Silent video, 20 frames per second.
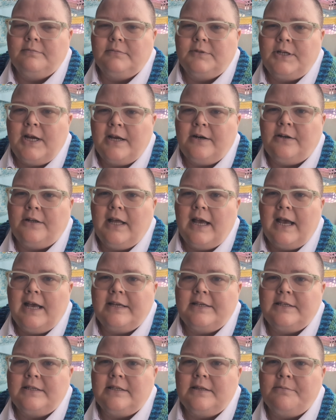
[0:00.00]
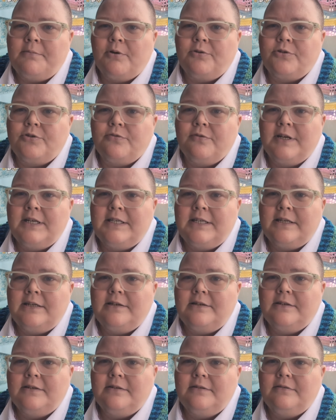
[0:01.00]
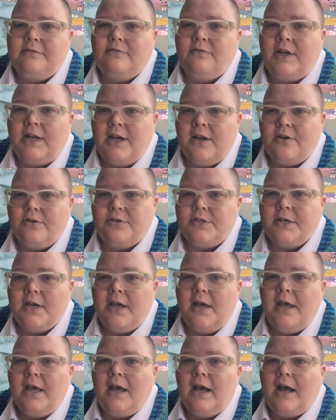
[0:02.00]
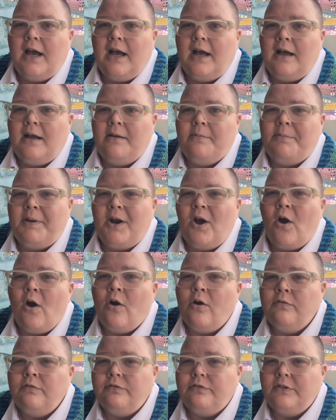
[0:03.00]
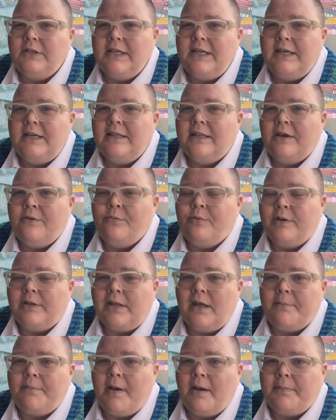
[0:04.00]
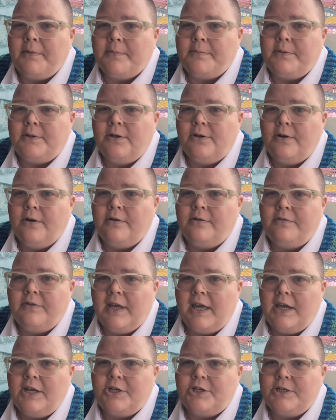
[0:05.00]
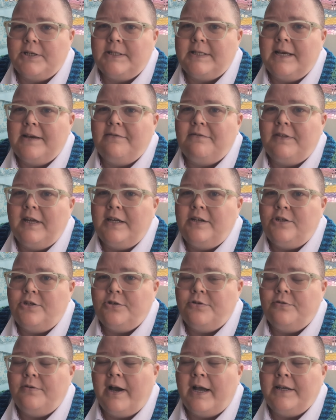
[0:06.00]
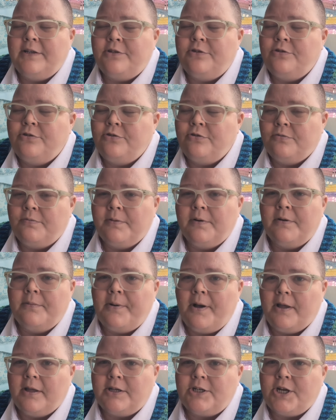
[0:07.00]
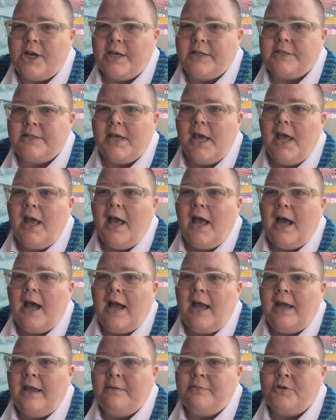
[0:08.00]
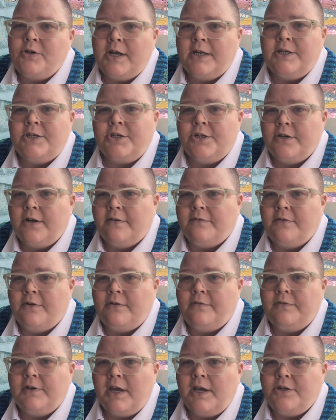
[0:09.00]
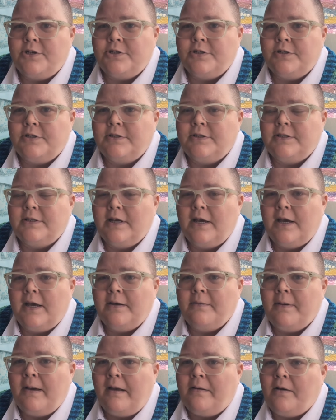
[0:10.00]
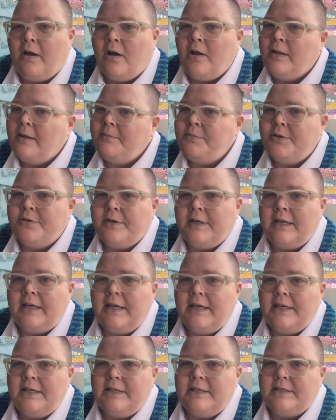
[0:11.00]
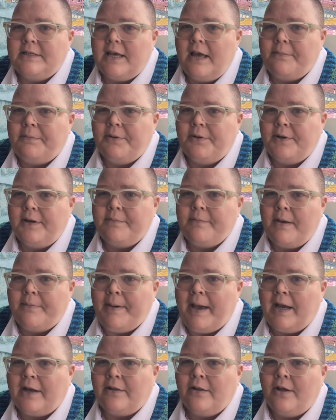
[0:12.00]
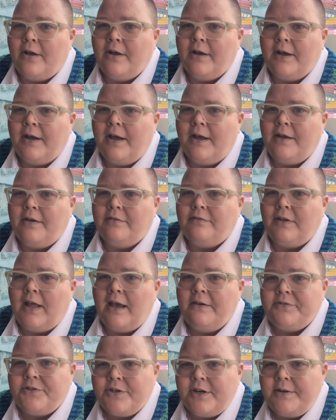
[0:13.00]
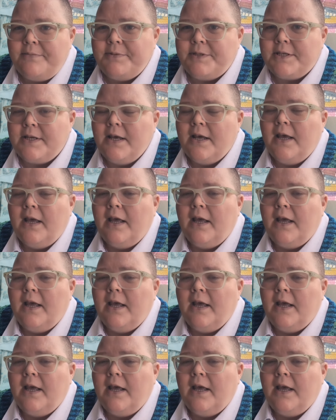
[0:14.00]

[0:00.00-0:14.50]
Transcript: channel as the most recent videos, but hopefully they will not pop up in your notifications. If they do, I super apologize. I am trying to turn off notifications. All I'm doing is uploading my backlog of live streams.